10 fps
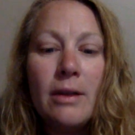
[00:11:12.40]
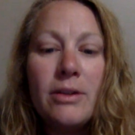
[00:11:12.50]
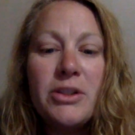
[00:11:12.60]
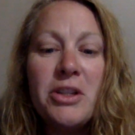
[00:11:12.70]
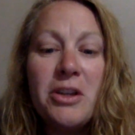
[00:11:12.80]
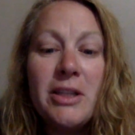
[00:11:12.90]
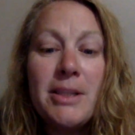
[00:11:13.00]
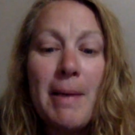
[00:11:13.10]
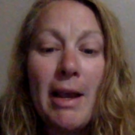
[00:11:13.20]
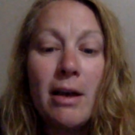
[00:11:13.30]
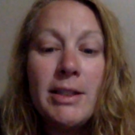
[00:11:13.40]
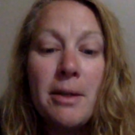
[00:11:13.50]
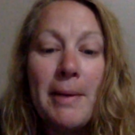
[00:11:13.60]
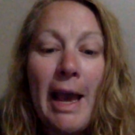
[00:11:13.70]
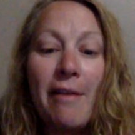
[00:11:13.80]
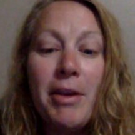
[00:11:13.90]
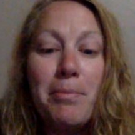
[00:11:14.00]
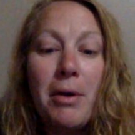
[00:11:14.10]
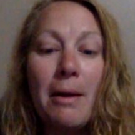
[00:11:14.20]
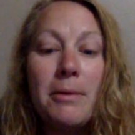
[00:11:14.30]
Students may also be having
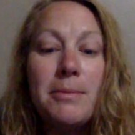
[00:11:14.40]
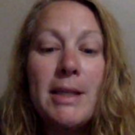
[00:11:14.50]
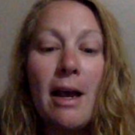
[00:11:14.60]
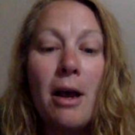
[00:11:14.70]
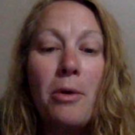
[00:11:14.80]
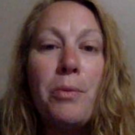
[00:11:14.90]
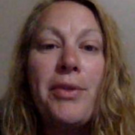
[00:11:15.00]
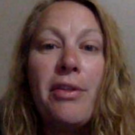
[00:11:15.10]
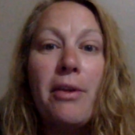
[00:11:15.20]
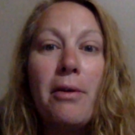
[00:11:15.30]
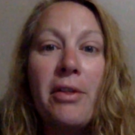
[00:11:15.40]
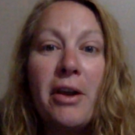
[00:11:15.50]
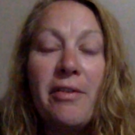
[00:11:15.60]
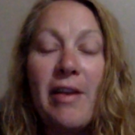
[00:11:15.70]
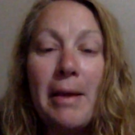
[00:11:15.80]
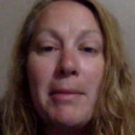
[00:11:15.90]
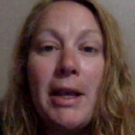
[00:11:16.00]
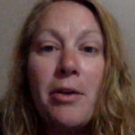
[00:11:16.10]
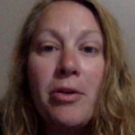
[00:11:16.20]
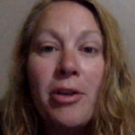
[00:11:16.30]
problems at home with their
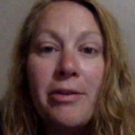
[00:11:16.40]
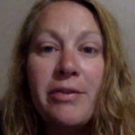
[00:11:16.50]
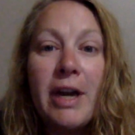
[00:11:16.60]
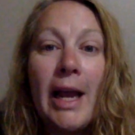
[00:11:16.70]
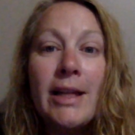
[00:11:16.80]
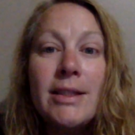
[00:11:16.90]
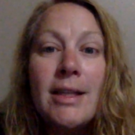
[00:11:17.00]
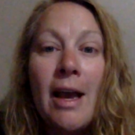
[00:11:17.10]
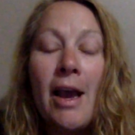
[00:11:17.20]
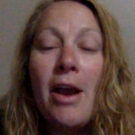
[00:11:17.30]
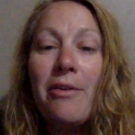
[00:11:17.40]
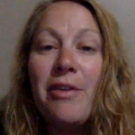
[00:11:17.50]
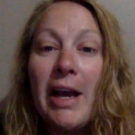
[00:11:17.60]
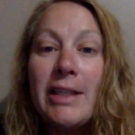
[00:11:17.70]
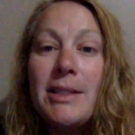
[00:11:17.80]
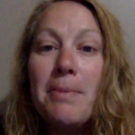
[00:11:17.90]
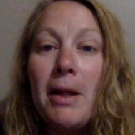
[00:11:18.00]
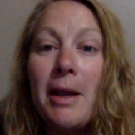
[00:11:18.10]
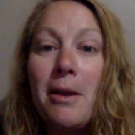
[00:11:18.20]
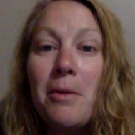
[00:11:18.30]
family or their friends. Friends
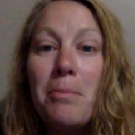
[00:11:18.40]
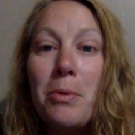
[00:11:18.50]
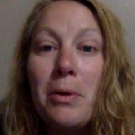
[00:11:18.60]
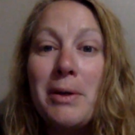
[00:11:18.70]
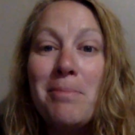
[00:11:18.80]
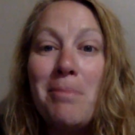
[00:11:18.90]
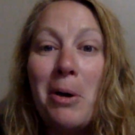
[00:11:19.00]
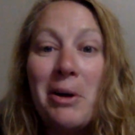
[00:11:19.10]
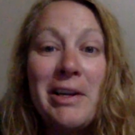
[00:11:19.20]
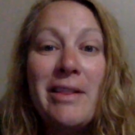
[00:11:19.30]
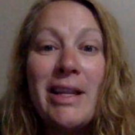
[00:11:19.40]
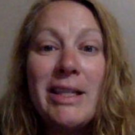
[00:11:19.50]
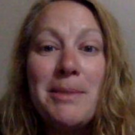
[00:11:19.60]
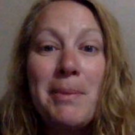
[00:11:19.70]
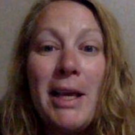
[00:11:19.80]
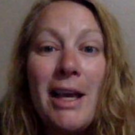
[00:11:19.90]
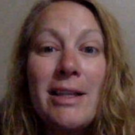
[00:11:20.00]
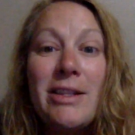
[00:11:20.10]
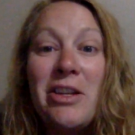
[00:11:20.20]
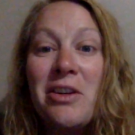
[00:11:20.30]
play an important part in this
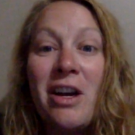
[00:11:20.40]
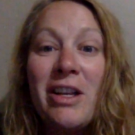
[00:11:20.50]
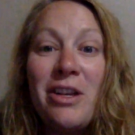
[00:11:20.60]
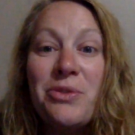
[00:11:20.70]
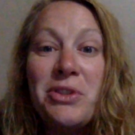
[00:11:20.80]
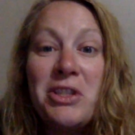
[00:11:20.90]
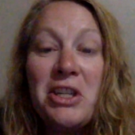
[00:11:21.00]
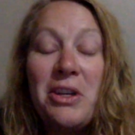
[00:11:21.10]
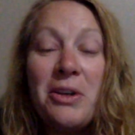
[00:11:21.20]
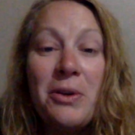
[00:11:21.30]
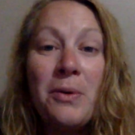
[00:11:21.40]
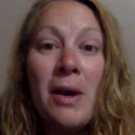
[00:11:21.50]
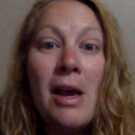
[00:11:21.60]
because they're not used to